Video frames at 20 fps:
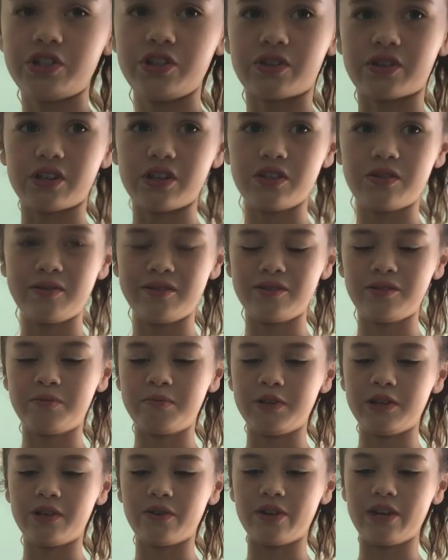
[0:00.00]
she's going to do
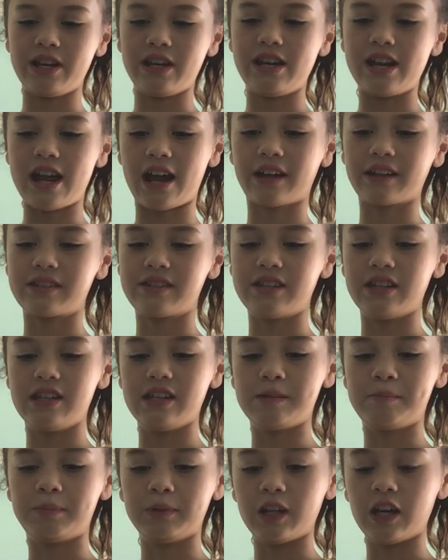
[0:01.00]
be doing next
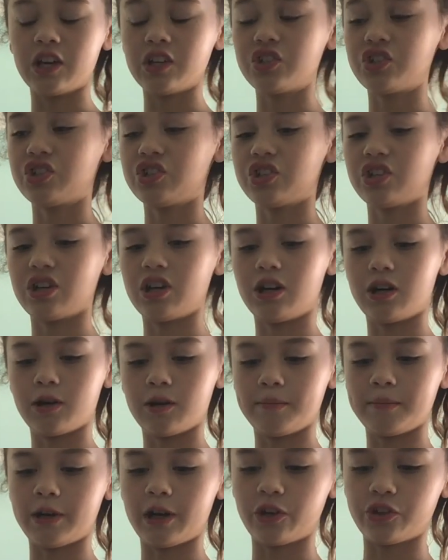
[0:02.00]
is blush.
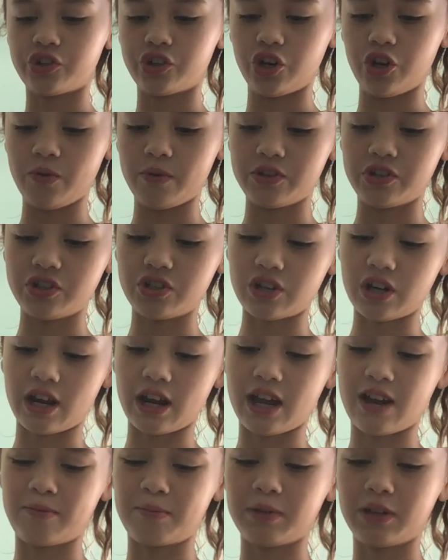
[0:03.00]
Um, I'll show you which I
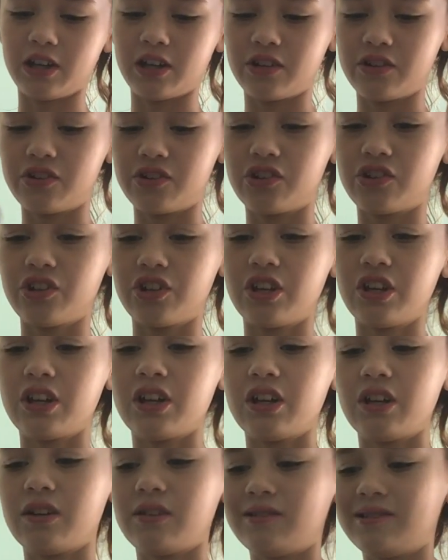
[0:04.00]
have blush.
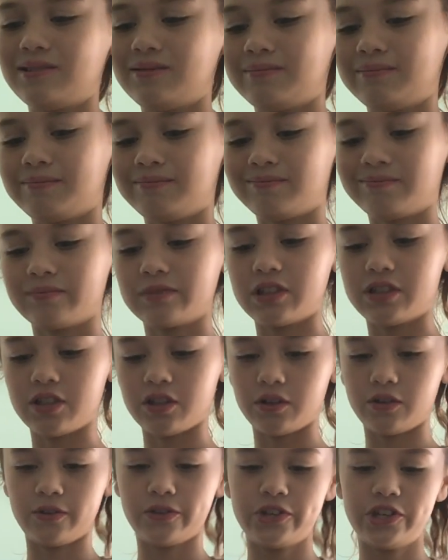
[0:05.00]

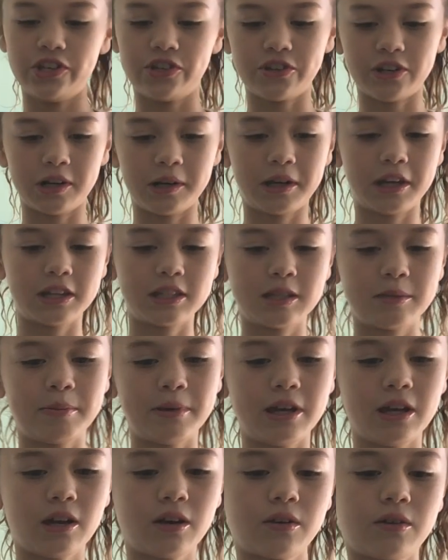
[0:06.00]
So she's going to get to
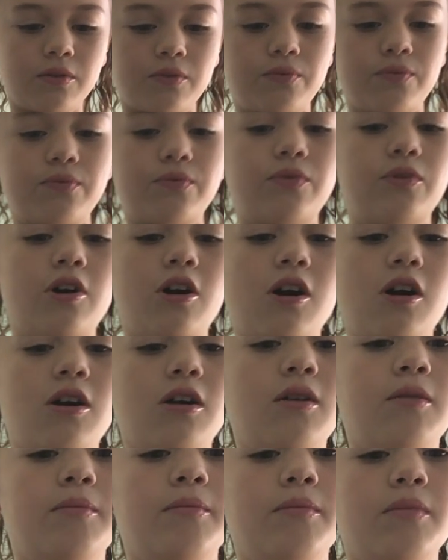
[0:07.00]
pick
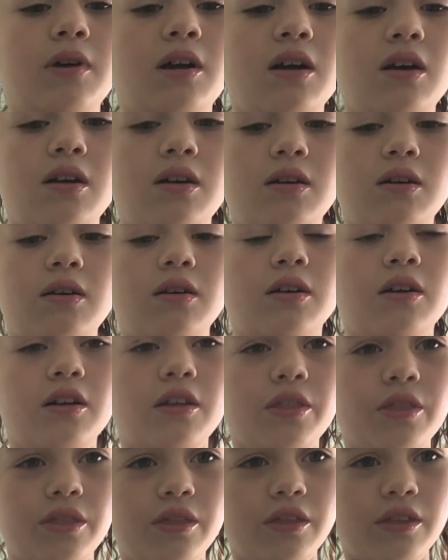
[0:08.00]
from
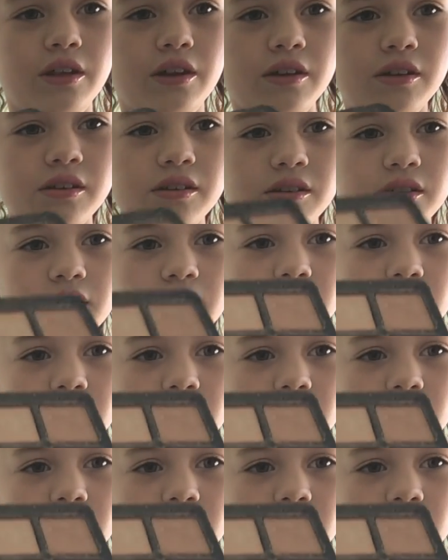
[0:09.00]
this